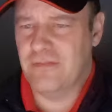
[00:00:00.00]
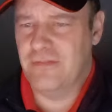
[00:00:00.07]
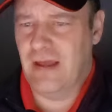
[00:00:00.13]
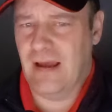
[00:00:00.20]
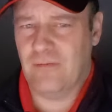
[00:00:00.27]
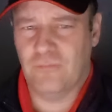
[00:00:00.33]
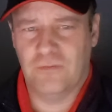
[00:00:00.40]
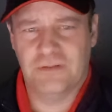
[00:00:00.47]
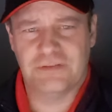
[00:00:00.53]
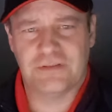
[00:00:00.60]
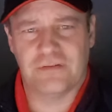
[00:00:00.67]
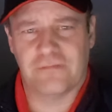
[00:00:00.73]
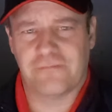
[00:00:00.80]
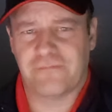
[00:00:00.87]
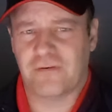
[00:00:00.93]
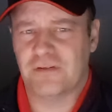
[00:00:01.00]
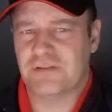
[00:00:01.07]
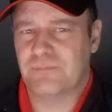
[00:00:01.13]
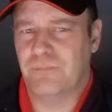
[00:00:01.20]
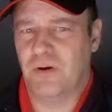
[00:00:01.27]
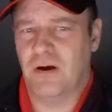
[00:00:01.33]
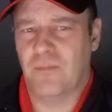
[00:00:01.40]
That was the
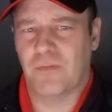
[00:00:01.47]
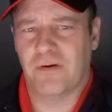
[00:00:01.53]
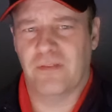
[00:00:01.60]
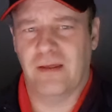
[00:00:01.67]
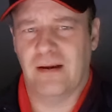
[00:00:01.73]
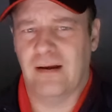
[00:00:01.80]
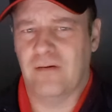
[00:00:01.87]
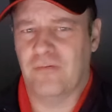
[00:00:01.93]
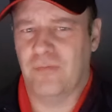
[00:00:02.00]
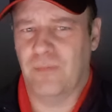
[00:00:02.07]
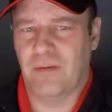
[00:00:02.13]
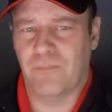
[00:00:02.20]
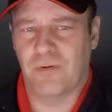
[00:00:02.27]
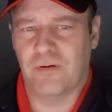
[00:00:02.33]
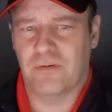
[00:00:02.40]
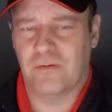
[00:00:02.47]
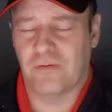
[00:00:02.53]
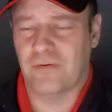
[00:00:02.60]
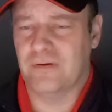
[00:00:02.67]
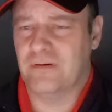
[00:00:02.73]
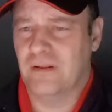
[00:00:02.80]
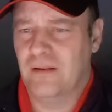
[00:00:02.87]
first bomber that I remember,
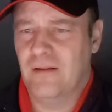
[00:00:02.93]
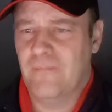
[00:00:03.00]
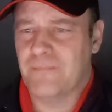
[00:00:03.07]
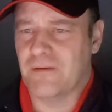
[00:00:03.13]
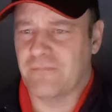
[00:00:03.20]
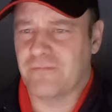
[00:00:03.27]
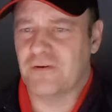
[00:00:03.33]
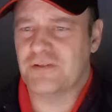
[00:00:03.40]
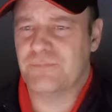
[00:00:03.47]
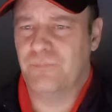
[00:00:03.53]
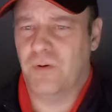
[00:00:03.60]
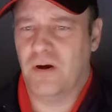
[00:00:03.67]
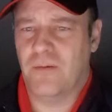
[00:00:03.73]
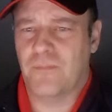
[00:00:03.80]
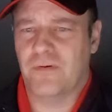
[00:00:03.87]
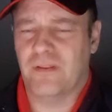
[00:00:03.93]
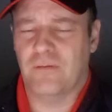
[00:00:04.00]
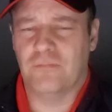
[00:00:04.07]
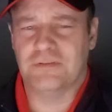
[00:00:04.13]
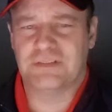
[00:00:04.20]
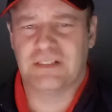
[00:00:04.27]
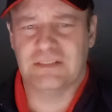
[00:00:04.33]
or the first bomber
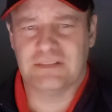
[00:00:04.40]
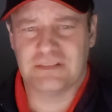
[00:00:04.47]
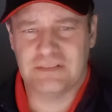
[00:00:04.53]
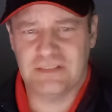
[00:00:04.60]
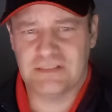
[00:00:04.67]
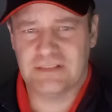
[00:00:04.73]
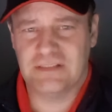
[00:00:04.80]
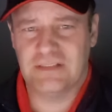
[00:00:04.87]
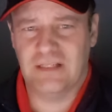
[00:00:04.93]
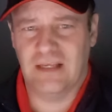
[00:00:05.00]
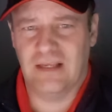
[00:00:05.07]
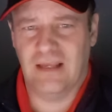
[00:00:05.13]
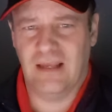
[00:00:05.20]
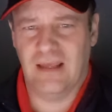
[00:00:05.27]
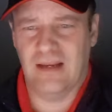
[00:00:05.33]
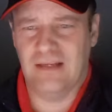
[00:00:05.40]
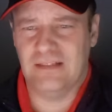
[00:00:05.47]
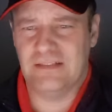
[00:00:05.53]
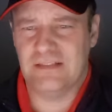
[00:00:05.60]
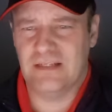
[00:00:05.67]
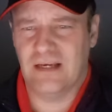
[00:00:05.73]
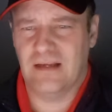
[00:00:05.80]
that was consistent,
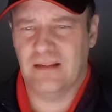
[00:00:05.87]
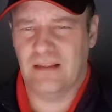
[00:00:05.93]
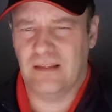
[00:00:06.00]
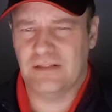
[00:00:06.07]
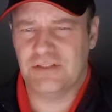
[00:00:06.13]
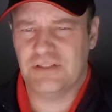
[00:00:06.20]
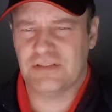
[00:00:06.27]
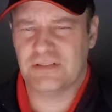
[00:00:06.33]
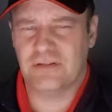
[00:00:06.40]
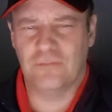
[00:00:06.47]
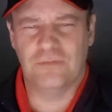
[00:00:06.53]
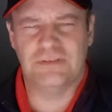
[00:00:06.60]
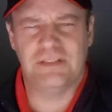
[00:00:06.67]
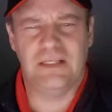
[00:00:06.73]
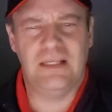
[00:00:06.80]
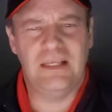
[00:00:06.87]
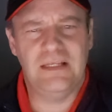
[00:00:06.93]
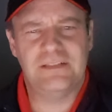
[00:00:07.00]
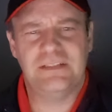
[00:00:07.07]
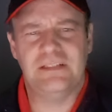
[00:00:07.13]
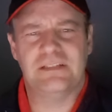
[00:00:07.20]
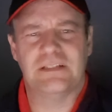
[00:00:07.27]
and it was
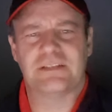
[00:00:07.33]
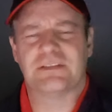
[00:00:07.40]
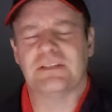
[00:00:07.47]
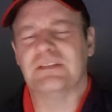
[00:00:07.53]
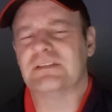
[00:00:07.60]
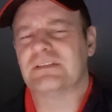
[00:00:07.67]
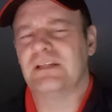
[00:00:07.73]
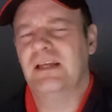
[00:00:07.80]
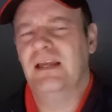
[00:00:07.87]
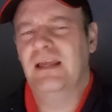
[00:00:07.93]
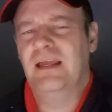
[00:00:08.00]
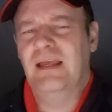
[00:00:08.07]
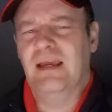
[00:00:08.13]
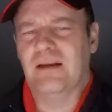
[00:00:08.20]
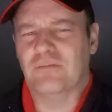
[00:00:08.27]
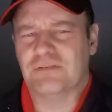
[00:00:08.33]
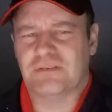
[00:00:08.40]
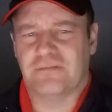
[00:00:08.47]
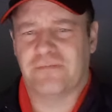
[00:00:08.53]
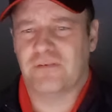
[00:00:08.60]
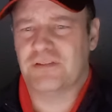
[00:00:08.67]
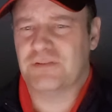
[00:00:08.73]
easy distance. And it was
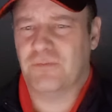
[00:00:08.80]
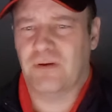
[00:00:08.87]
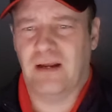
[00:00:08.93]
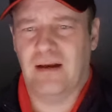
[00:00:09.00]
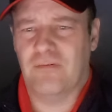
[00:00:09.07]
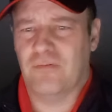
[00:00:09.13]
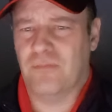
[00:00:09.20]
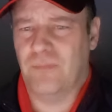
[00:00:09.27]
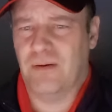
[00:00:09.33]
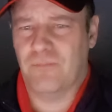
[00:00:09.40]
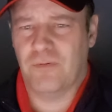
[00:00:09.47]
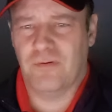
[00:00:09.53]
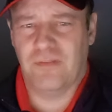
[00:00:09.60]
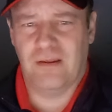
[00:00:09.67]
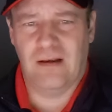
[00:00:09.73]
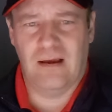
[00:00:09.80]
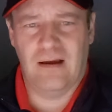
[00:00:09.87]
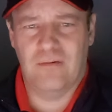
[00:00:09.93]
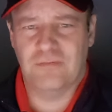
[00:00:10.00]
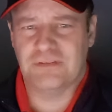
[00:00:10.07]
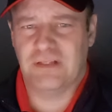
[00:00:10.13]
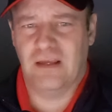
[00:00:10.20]
the first one I remember that
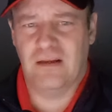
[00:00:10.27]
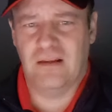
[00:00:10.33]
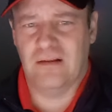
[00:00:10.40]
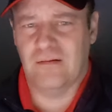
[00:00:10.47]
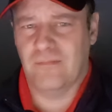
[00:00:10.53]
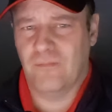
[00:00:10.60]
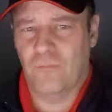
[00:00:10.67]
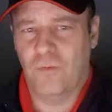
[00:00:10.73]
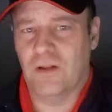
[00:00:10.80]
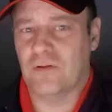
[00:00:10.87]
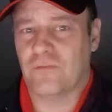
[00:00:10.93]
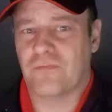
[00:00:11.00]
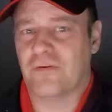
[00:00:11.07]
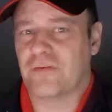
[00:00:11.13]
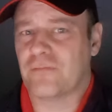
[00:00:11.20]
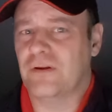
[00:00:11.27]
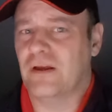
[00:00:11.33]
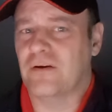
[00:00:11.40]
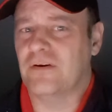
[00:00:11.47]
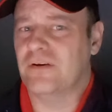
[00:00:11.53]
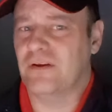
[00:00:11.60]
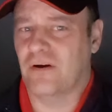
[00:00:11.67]
I was getting well over
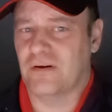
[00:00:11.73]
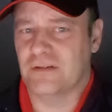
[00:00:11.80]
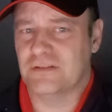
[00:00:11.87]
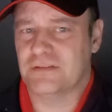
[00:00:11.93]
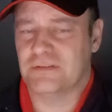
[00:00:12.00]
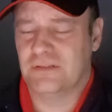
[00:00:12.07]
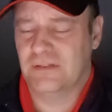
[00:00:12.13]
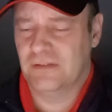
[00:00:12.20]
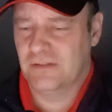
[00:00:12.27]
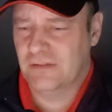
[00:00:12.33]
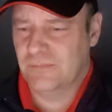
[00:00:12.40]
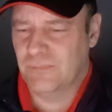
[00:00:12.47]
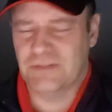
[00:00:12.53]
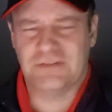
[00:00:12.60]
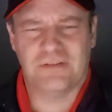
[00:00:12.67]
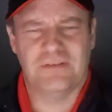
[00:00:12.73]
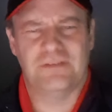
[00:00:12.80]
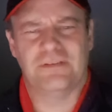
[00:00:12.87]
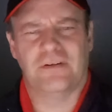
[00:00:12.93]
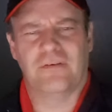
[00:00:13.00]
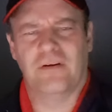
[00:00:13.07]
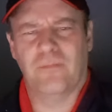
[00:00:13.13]
300 yards, much to the
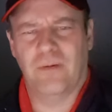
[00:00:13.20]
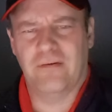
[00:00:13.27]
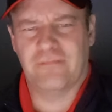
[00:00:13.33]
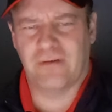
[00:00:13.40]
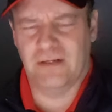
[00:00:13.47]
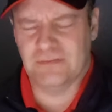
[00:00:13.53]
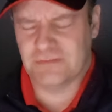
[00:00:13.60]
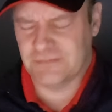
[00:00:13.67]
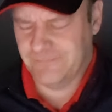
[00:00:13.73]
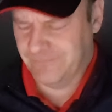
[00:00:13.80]
chagrin of my friends.